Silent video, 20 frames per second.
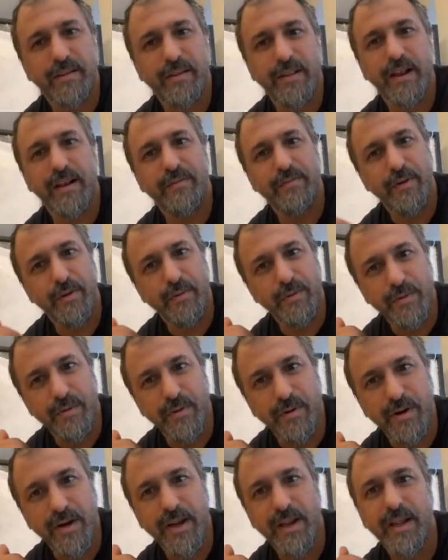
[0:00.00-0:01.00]
telephone
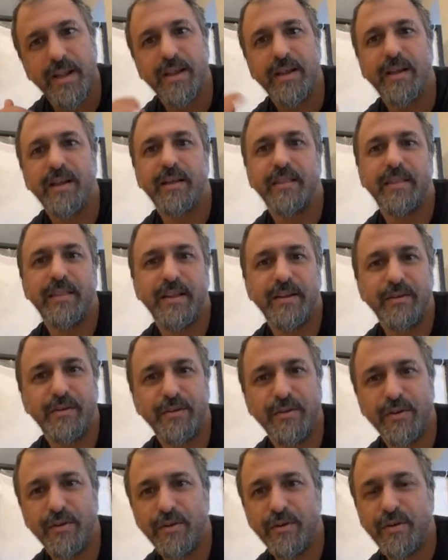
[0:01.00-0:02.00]
to ring and then you
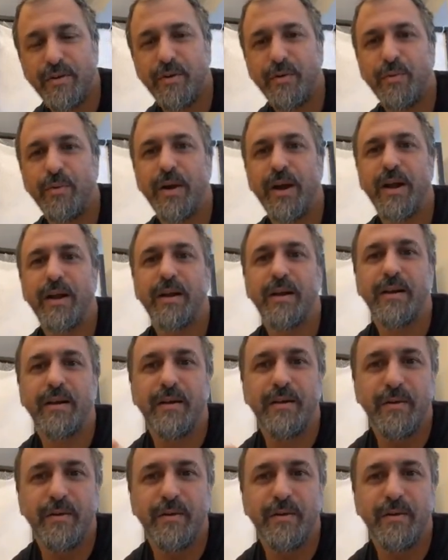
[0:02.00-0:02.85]
don't know when